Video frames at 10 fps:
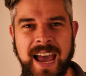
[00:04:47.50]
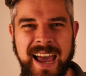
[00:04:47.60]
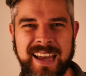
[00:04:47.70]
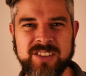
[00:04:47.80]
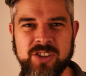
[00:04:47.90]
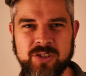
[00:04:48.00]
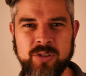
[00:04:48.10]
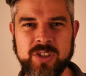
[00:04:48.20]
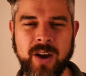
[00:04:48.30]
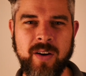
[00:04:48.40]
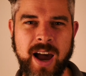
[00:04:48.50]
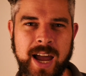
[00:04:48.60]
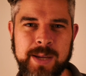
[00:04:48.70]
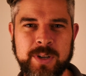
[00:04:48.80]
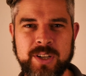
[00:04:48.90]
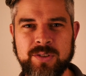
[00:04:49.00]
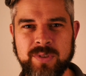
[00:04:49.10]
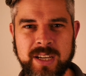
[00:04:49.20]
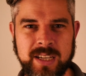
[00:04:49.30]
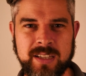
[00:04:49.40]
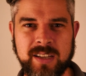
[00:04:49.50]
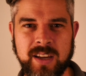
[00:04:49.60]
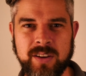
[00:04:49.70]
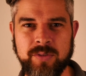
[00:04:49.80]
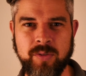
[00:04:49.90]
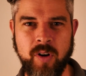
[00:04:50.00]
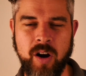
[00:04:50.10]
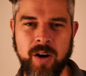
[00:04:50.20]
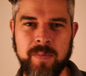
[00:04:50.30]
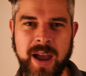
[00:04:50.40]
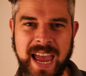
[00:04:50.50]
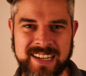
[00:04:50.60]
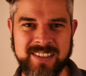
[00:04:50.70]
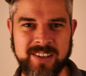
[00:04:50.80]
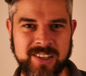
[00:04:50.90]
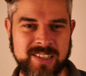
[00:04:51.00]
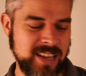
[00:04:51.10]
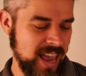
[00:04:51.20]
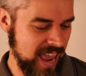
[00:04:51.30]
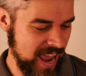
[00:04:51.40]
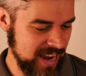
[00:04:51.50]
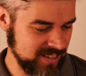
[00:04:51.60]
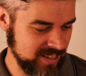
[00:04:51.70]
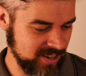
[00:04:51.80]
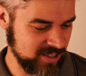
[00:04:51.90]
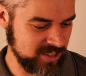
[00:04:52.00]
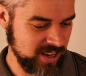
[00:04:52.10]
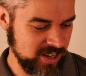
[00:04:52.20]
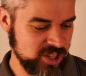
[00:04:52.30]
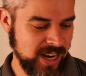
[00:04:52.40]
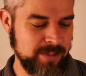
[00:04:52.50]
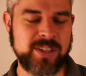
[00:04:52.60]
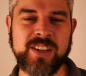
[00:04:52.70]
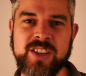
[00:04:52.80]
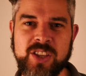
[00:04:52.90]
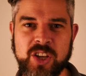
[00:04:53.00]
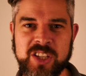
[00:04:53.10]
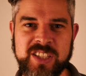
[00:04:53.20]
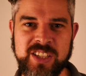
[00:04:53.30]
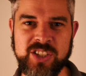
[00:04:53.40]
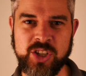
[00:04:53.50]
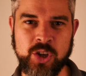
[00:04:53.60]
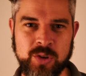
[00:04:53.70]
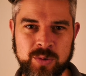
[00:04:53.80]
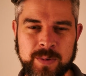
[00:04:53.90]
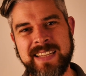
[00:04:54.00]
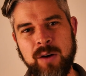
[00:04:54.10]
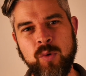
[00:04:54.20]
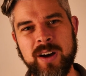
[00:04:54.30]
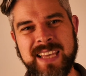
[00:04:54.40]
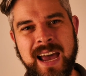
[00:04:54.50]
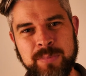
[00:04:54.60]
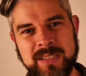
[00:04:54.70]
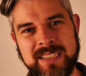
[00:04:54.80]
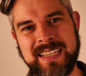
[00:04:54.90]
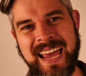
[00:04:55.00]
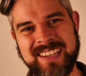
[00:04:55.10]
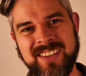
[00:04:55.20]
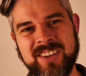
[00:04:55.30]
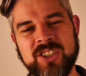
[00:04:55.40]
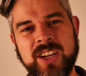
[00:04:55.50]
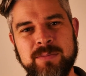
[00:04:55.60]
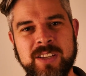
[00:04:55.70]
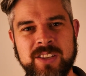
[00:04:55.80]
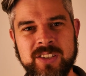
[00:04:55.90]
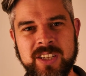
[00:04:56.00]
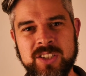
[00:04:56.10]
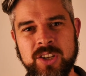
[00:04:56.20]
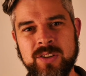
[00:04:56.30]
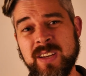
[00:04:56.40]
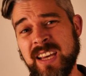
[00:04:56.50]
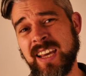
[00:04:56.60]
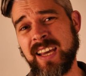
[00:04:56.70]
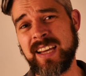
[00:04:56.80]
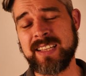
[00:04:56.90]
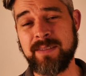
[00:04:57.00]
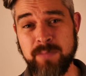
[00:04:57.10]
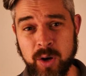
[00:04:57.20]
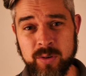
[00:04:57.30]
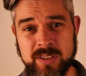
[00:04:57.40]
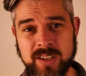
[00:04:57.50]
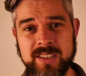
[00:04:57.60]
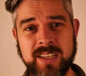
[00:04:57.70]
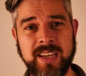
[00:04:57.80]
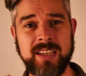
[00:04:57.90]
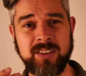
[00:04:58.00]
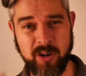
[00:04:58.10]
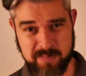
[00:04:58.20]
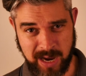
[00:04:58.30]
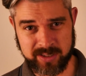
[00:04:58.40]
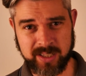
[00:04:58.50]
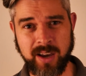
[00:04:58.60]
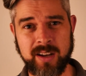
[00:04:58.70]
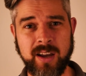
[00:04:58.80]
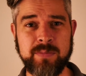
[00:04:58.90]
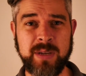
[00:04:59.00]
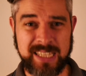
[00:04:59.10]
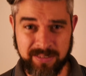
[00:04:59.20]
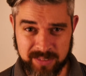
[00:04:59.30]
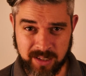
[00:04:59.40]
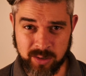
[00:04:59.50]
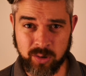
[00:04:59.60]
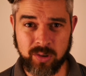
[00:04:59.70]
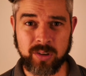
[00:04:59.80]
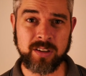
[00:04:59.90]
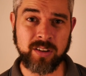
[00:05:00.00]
And to do so, I'm going to read from Exodus, Exodus chapter 32. Now, what's happened in Exodus chapter 32 is that Moses is on Mount Sinai being given the law